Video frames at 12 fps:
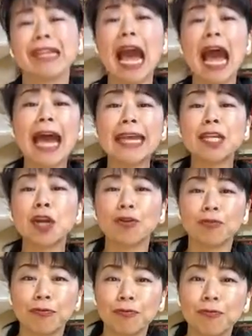I
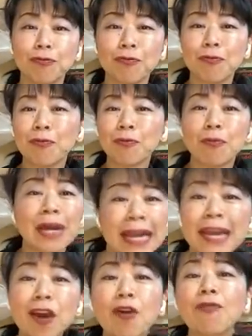know when
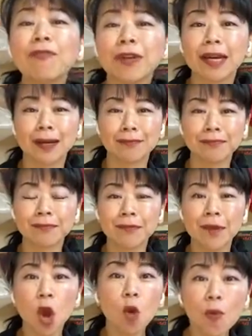I overcome,
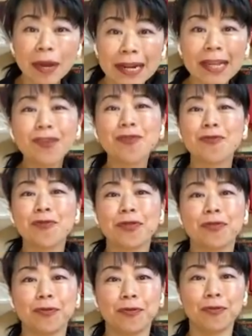when I go
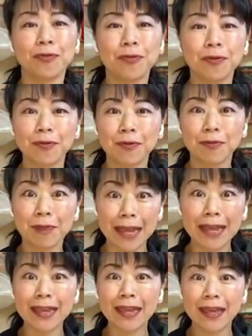through,
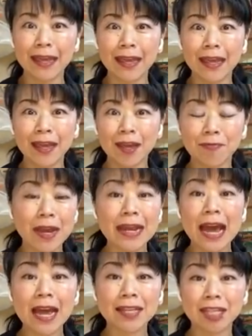right? when
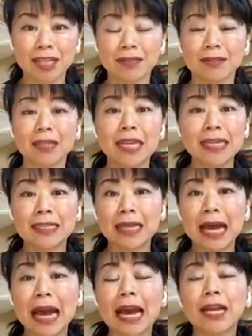it's
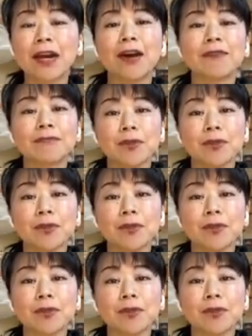kind of